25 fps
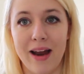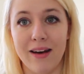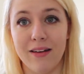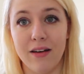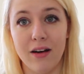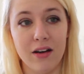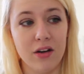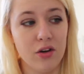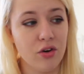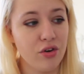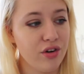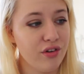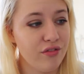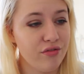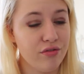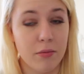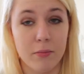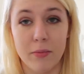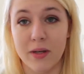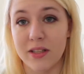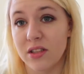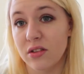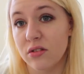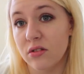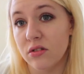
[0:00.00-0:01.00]
I got it
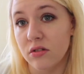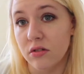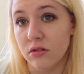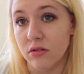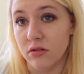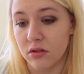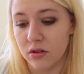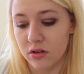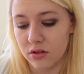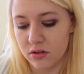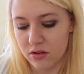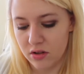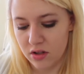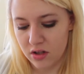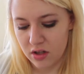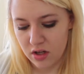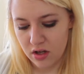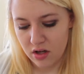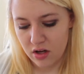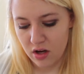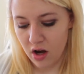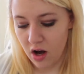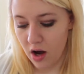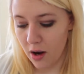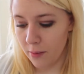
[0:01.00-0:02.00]
from my school.
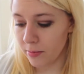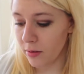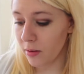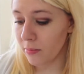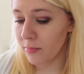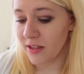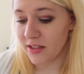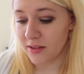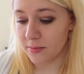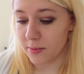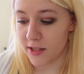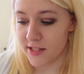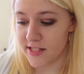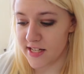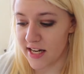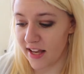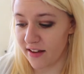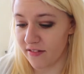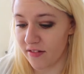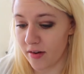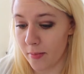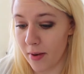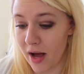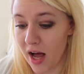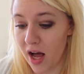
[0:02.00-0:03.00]
I'm probably supposed to
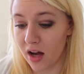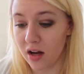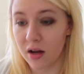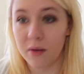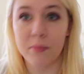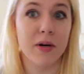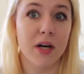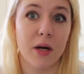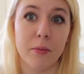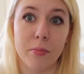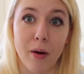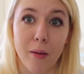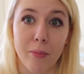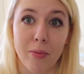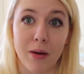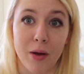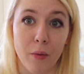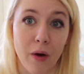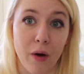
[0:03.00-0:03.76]
give it back, but I probably